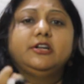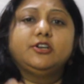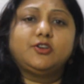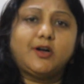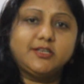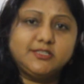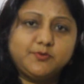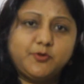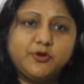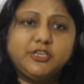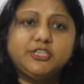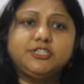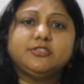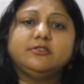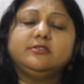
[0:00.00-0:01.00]

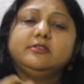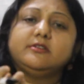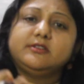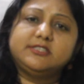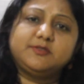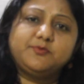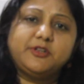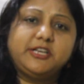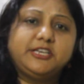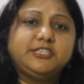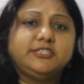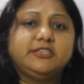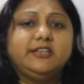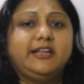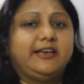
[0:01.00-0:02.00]
transportation,
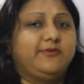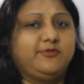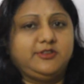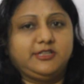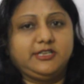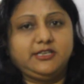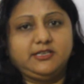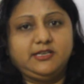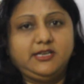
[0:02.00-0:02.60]
respiration, everything.